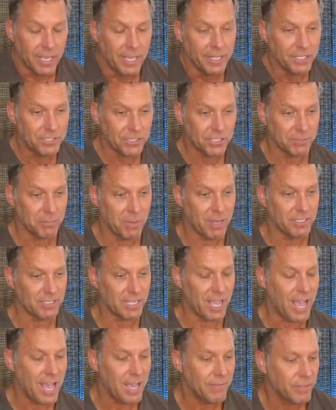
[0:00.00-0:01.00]
and this is about as
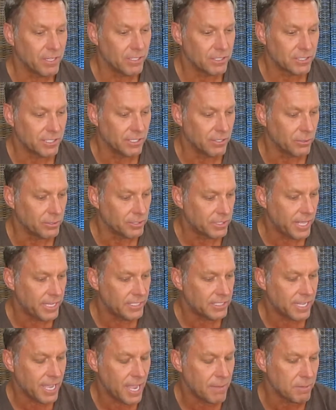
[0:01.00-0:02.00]
obvious, you know,
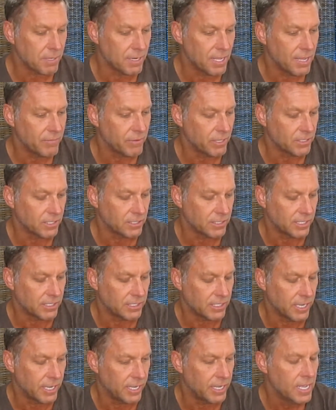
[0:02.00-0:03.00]
thanks, Captain Obvious, as they
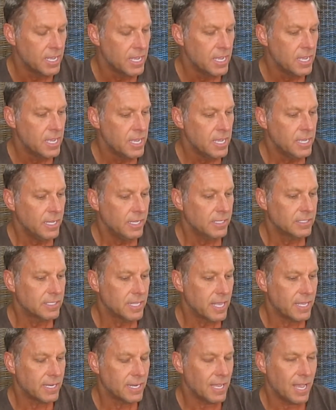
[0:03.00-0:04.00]
say, is
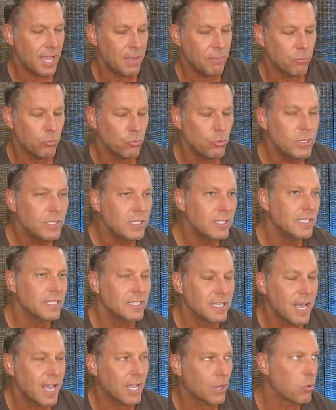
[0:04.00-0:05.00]
that I'm really
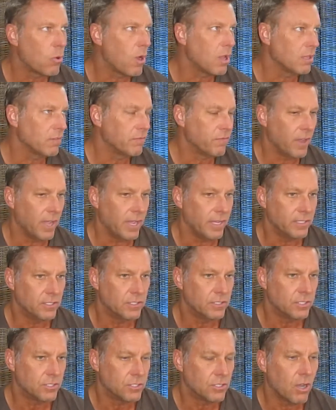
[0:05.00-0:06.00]
not
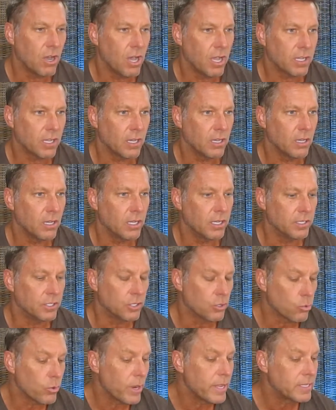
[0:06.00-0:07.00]
qualified to talk in
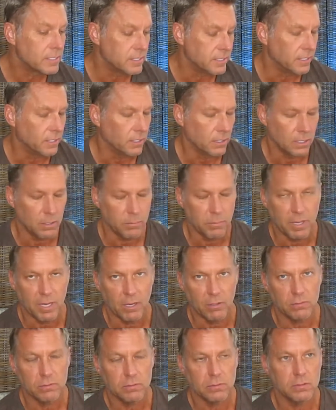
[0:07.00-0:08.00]
great deal
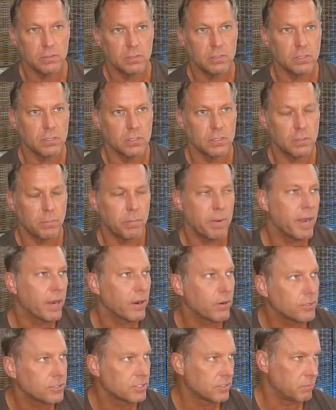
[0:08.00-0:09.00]
about the
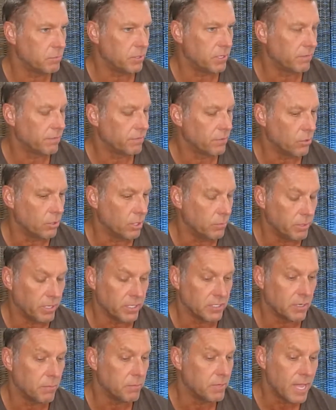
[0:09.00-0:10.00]
perils of being floated
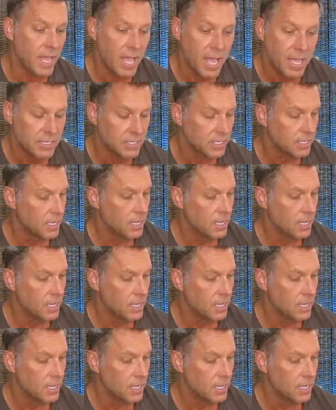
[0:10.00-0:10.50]
because I'm not